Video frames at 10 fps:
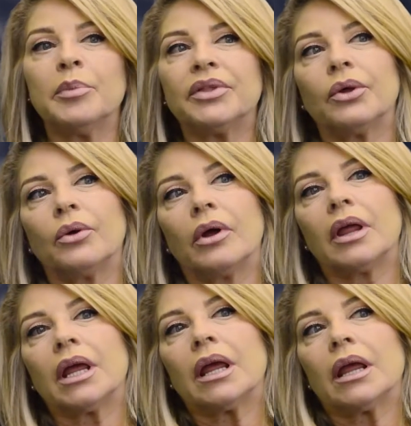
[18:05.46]
But
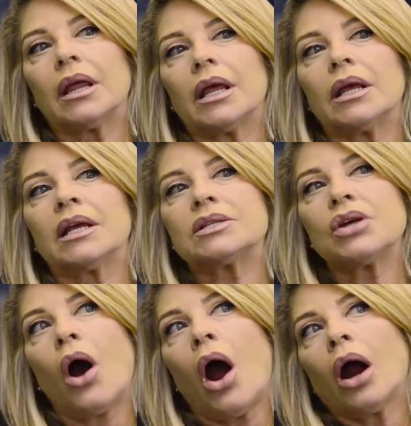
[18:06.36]
it's
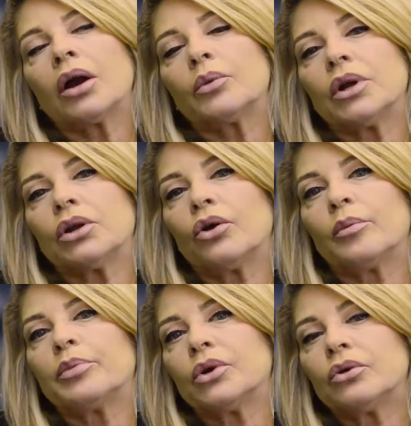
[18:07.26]
hard when you're
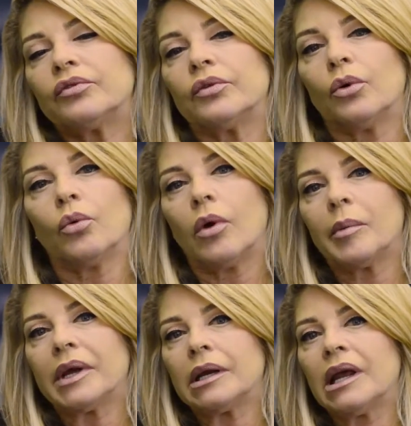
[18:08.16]
a beautiful
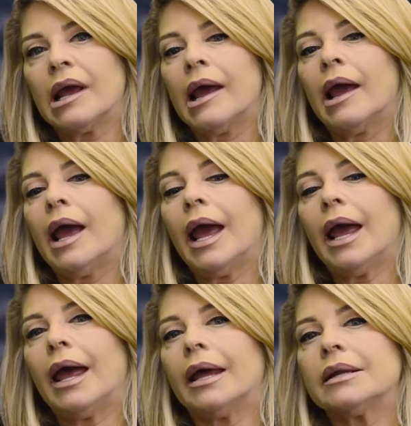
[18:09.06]
woman,
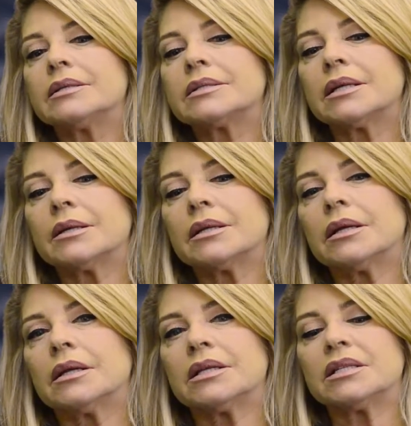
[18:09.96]
and
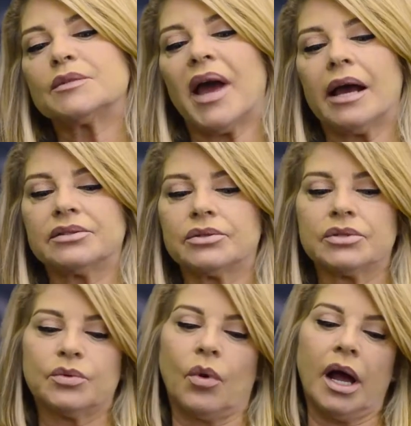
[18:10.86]
these
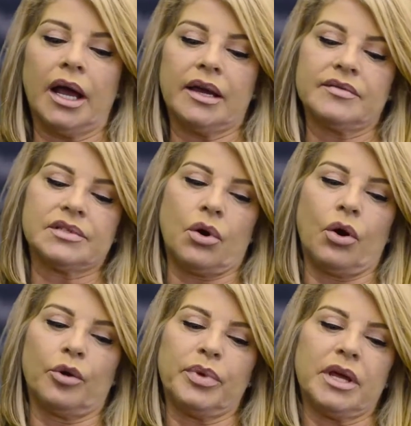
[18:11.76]
pastors' wives
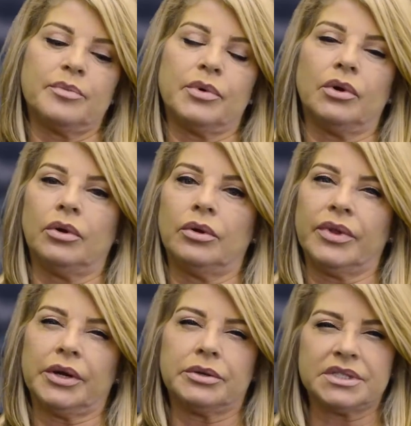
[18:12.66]
are people
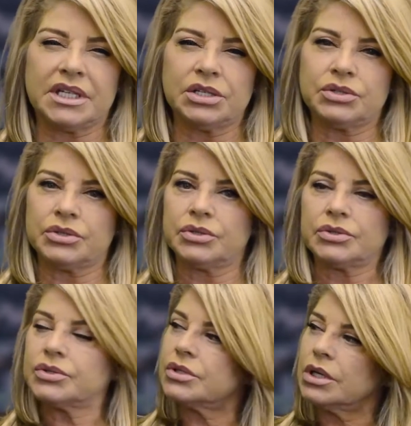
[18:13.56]
that are
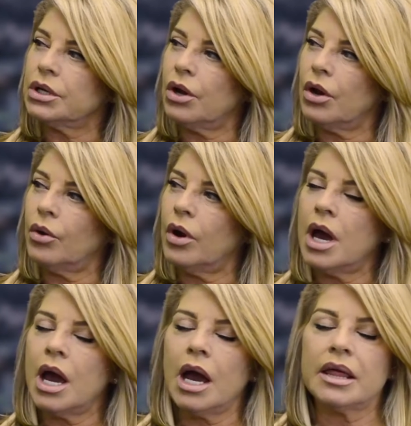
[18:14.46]
teachers, you know,
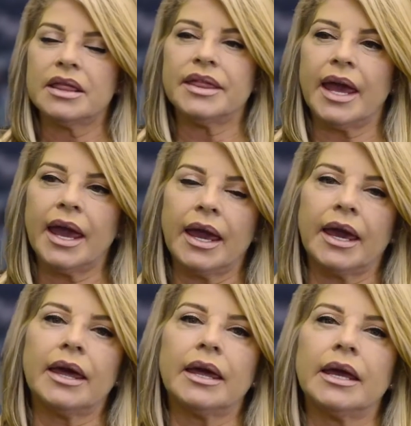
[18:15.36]

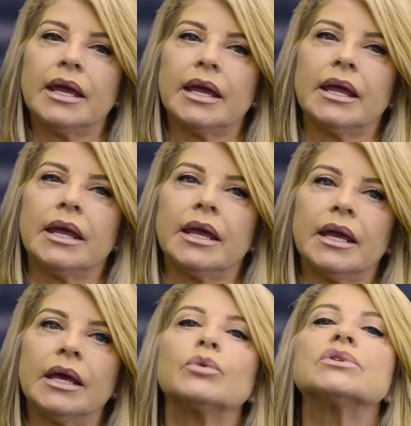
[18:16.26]

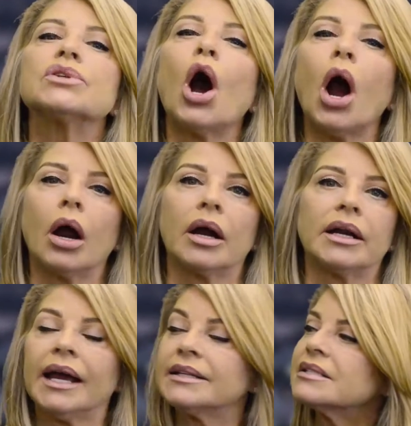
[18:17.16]
it was hard.
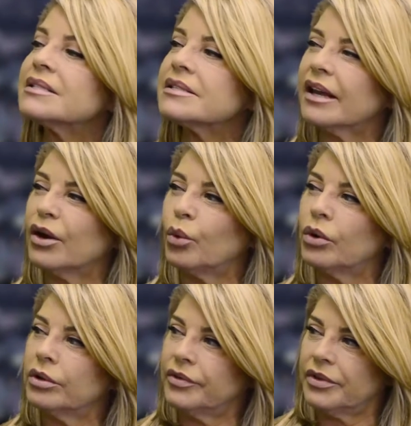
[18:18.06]
I didn't say a
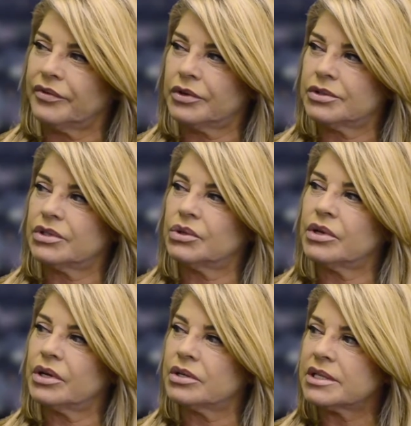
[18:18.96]
word for the first 2 years.